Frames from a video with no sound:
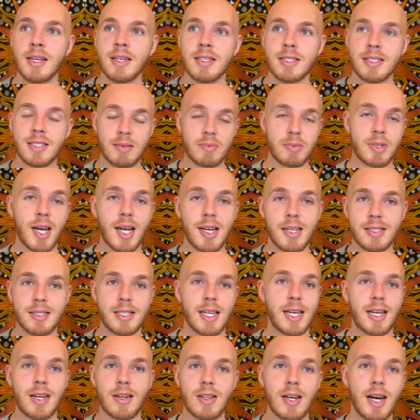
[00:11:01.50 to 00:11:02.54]
some kind of
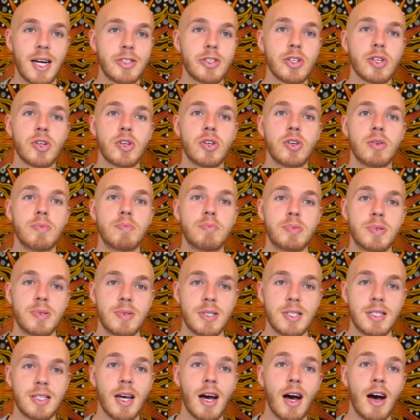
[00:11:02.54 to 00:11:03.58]
psychological
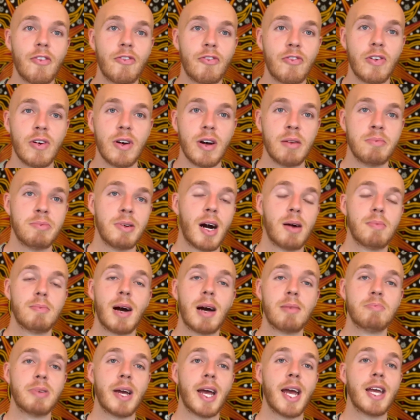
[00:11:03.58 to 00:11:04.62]
stuff about my
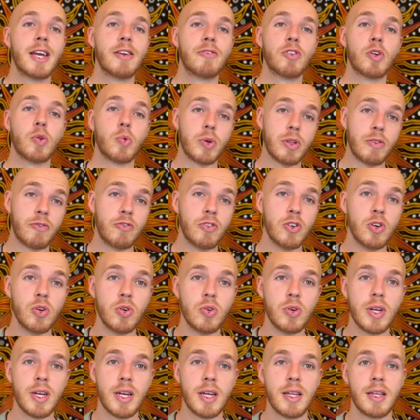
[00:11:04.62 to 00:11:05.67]
behavior with
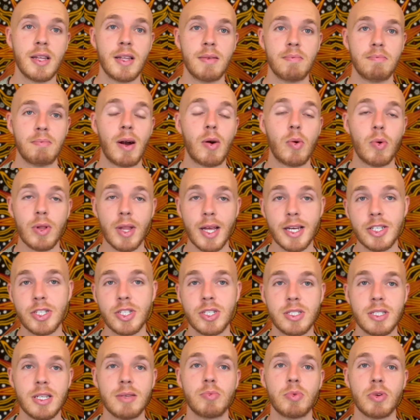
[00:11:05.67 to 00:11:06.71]
food, my
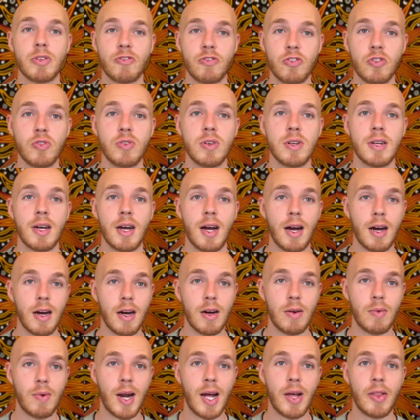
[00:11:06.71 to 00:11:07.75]
relationship with food,
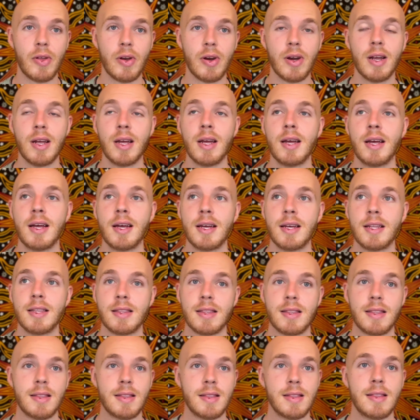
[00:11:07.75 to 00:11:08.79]
rather,
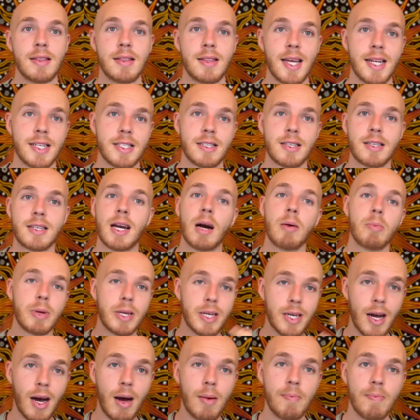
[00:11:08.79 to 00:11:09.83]
that's
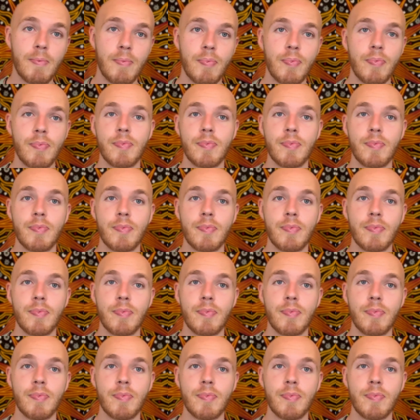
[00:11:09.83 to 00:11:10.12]
coming up,